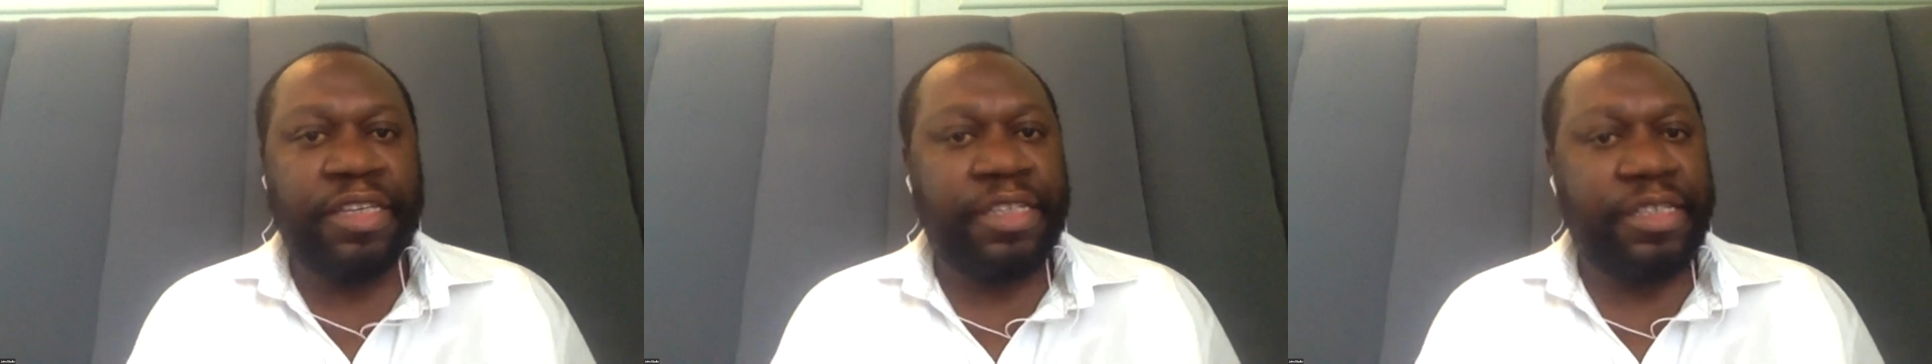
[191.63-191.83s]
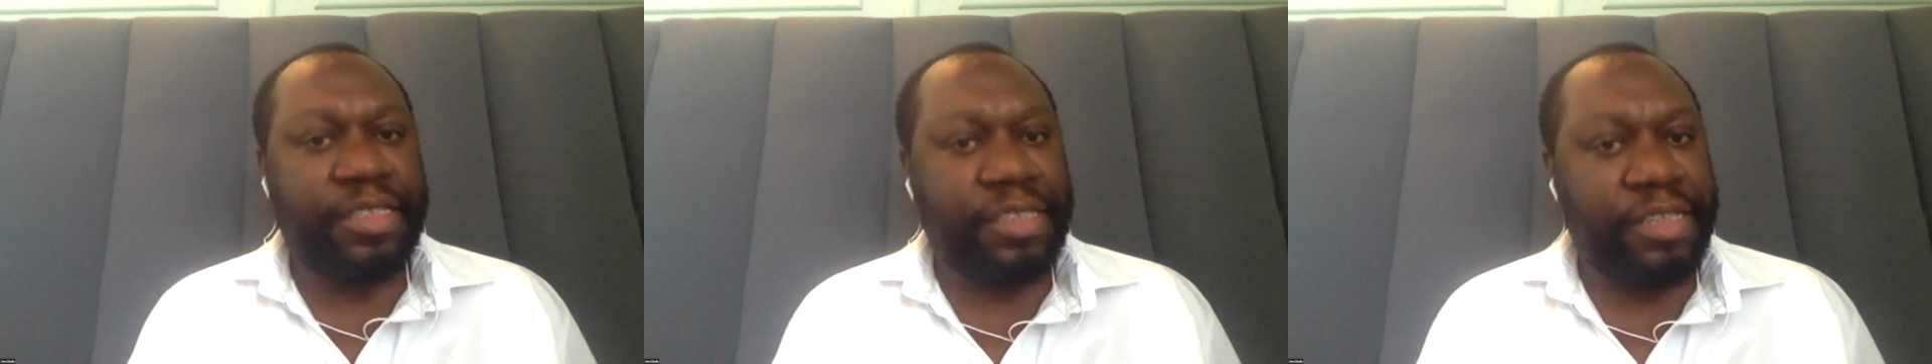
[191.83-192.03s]

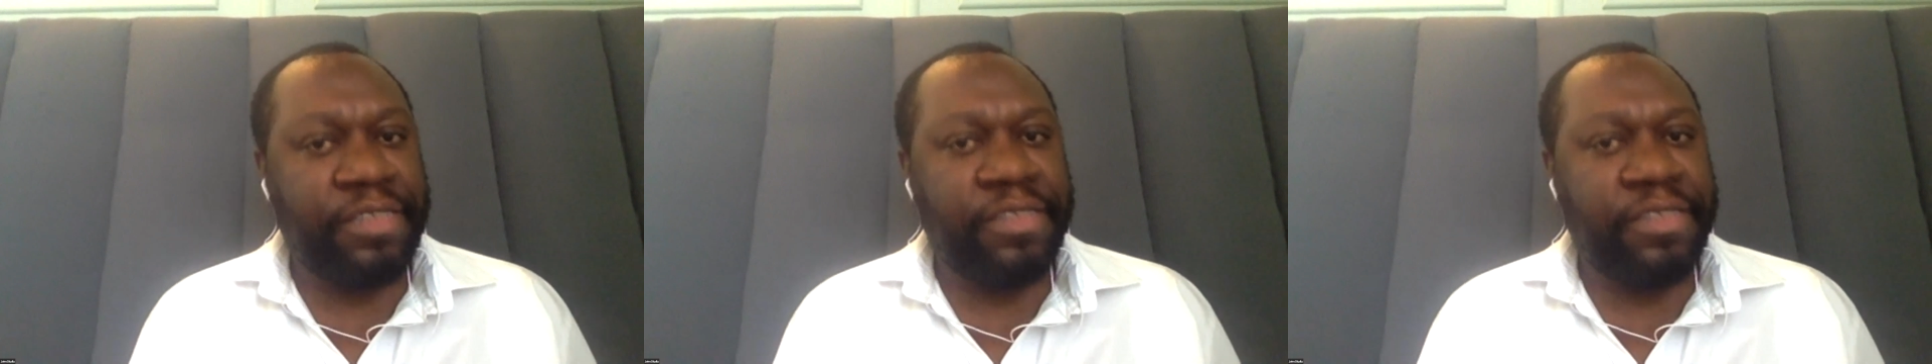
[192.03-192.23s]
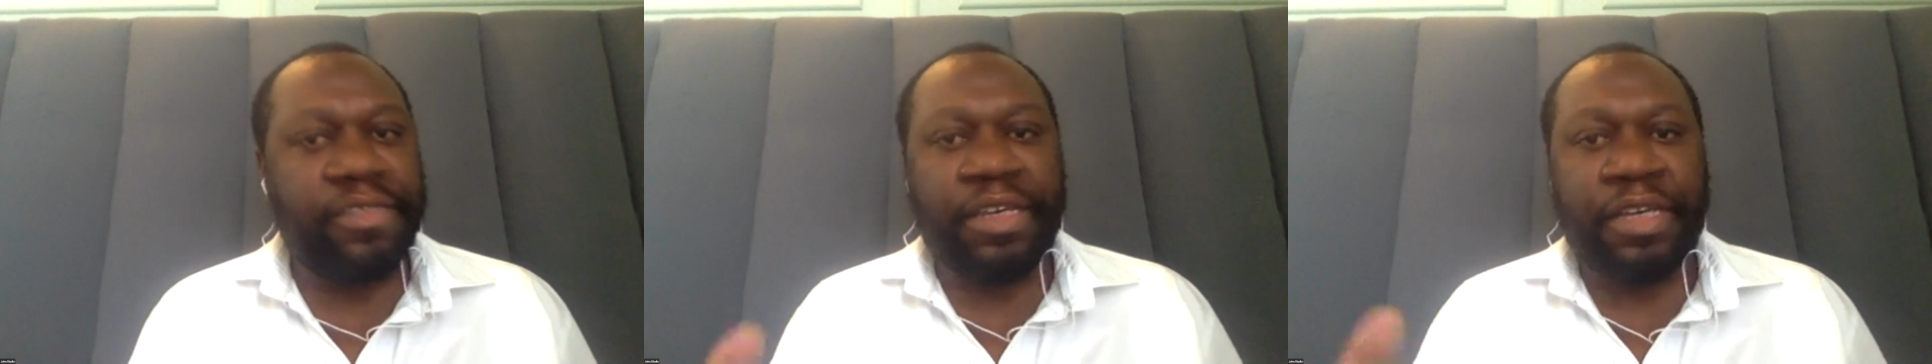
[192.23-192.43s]

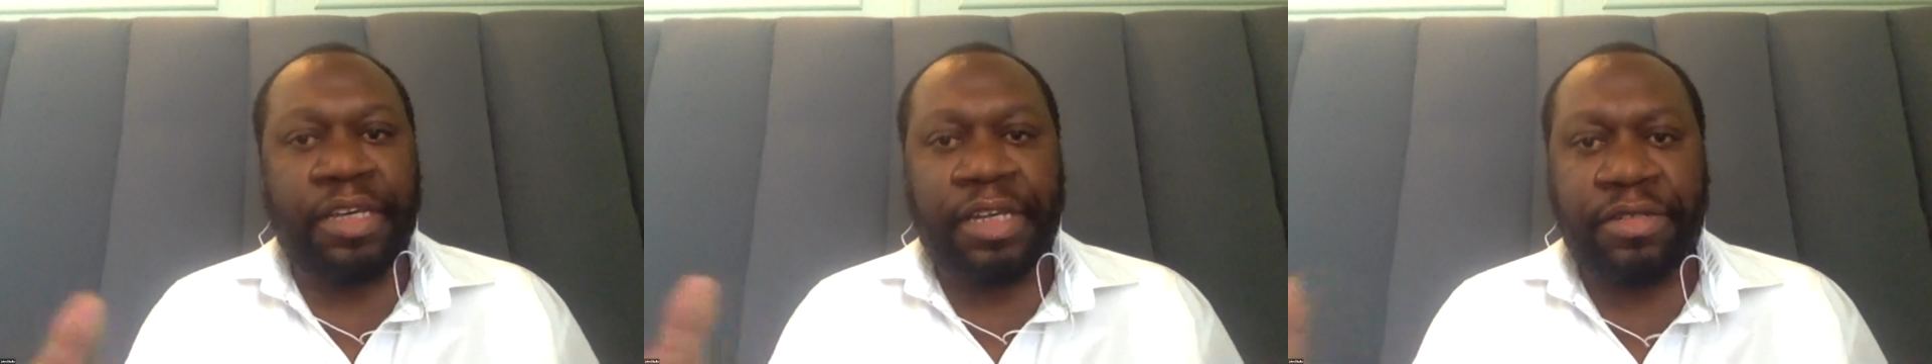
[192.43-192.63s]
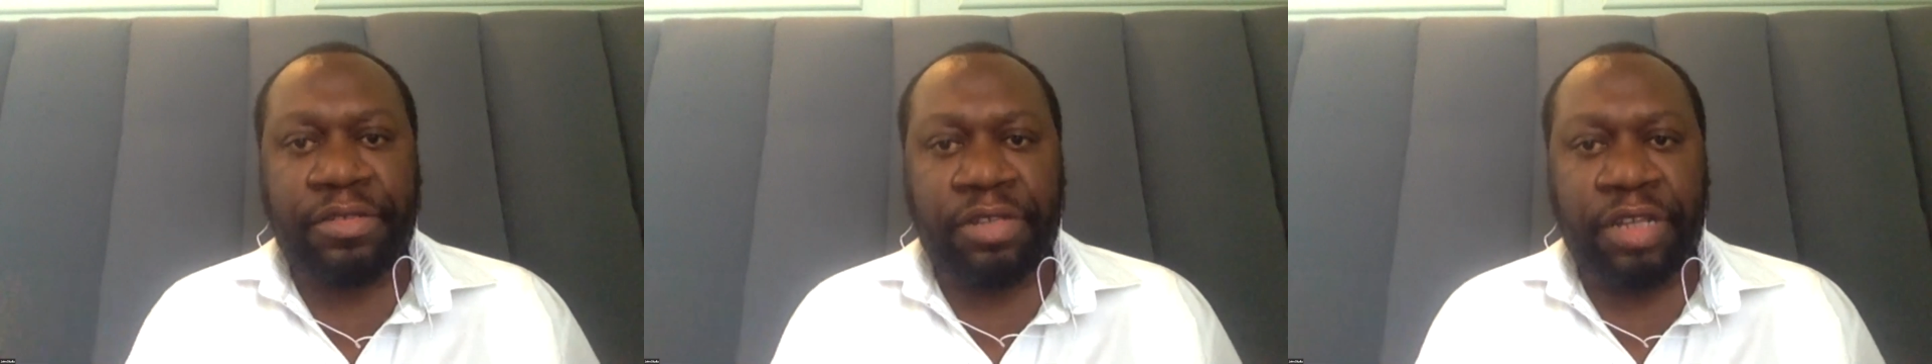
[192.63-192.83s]
Since
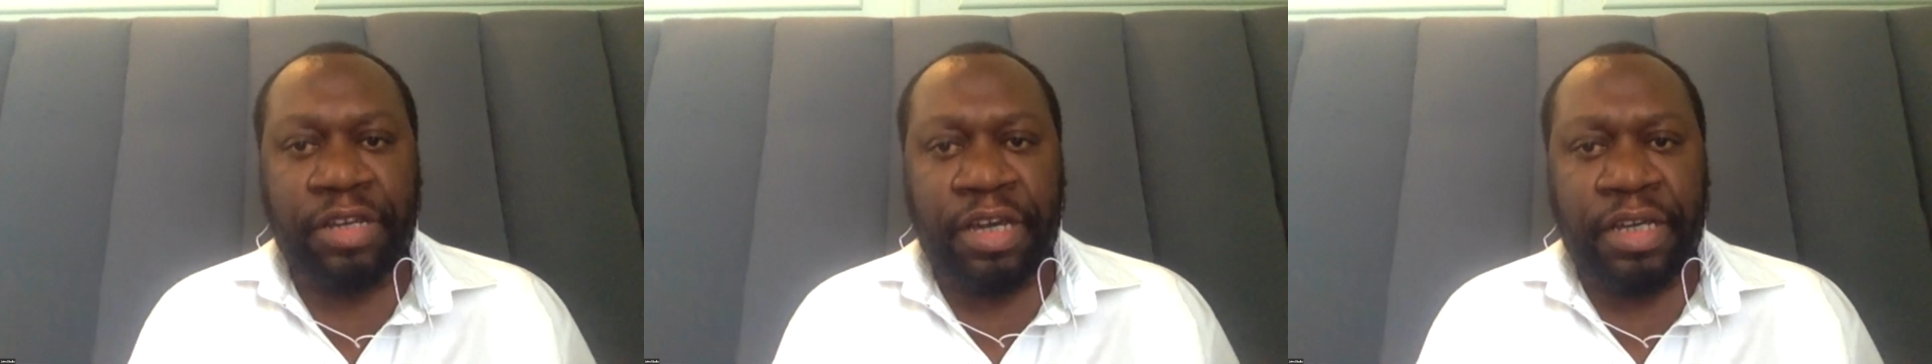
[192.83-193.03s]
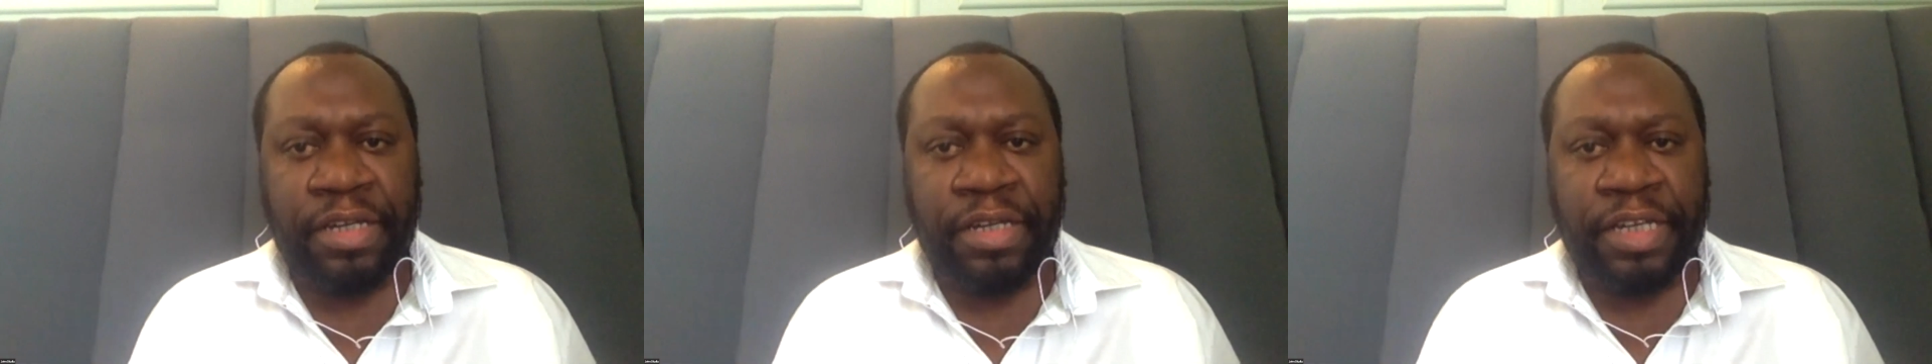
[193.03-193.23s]

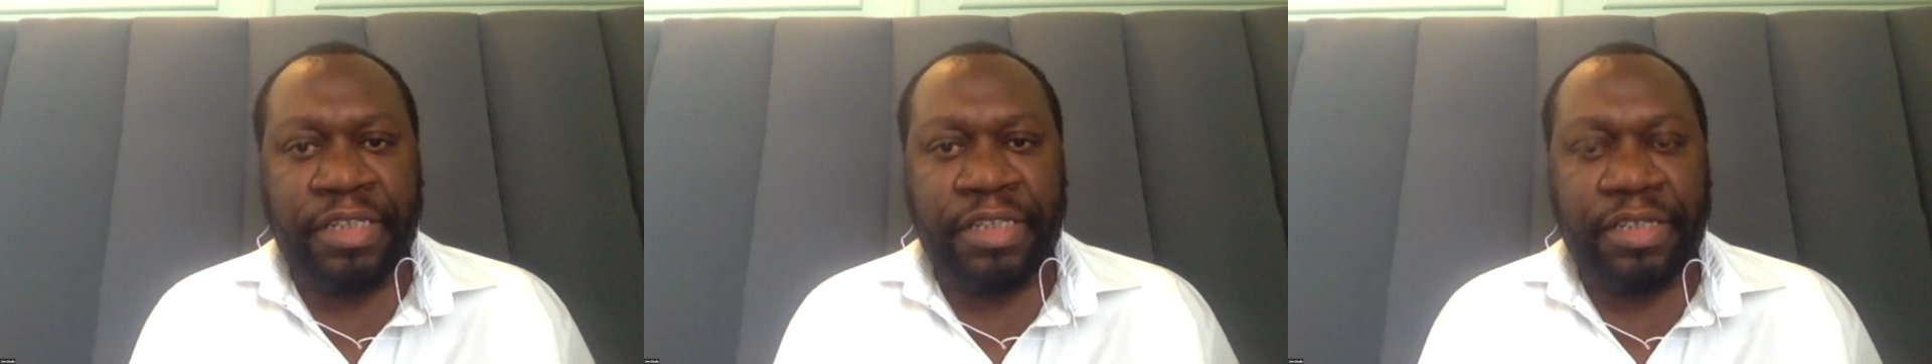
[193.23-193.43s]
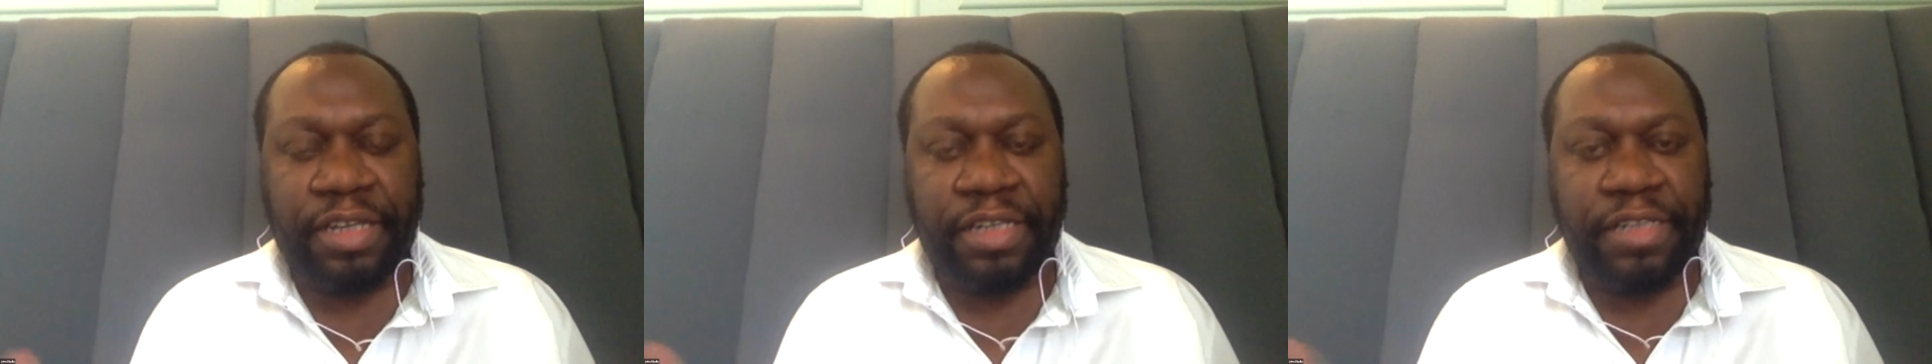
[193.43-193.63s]

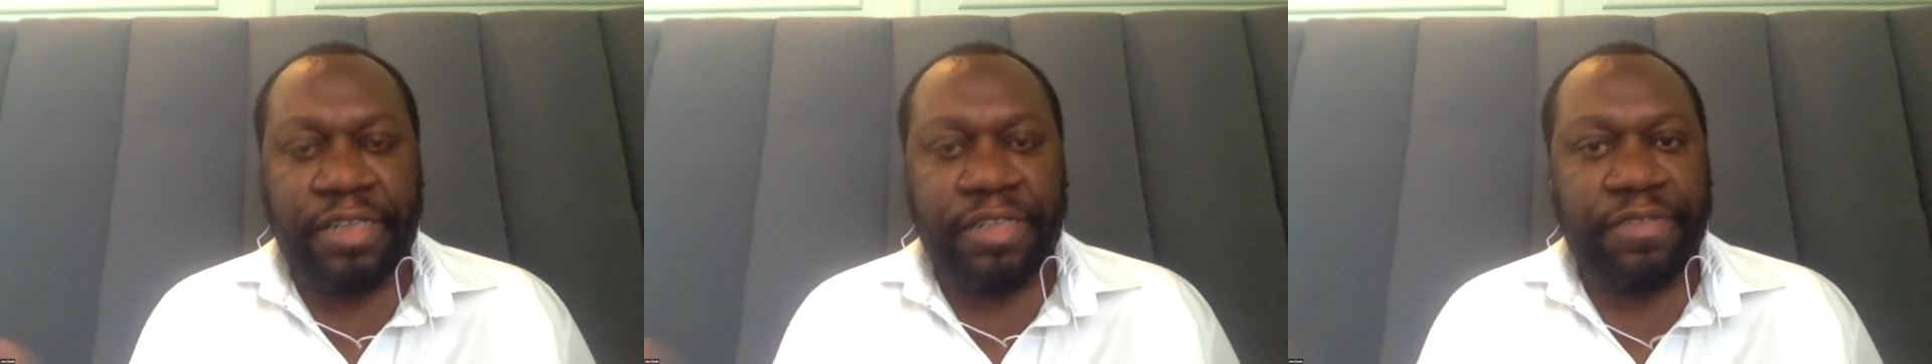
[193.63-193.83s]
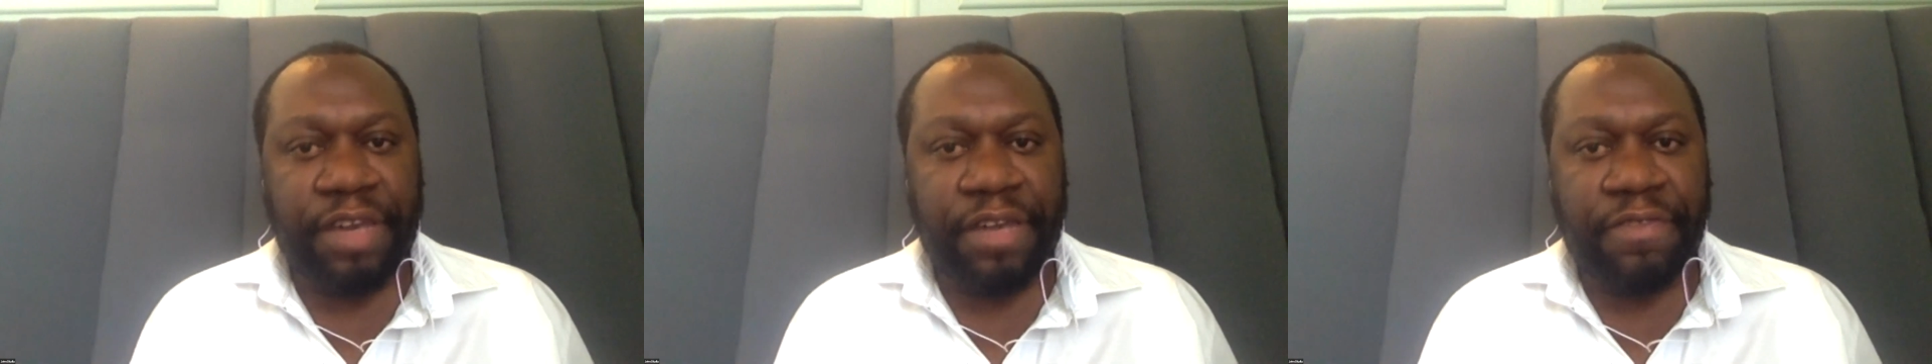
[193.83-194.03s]

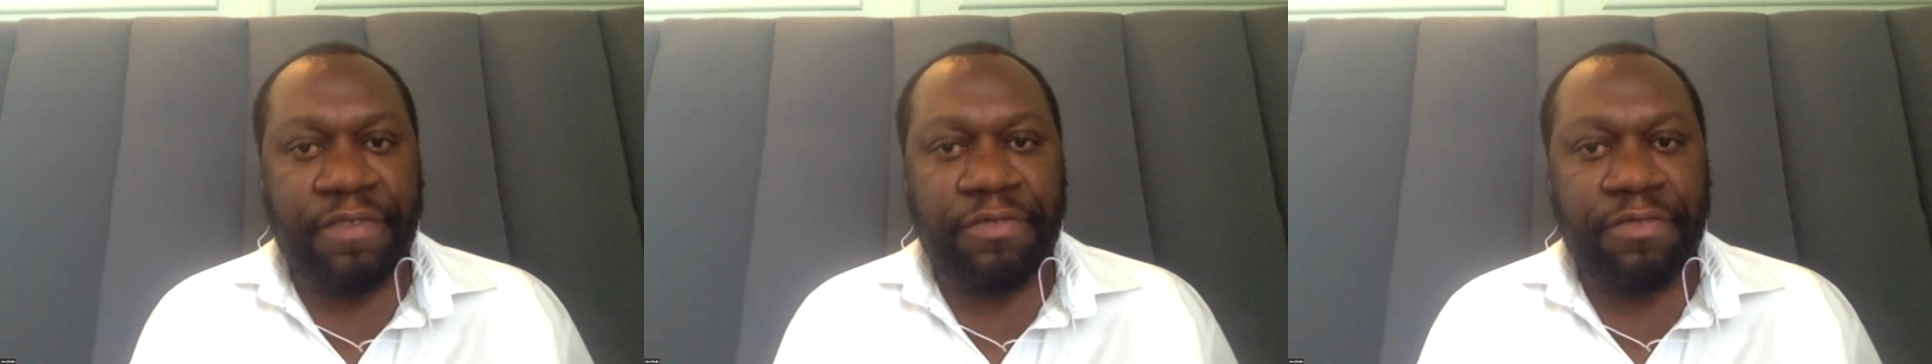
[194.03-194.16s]
1995,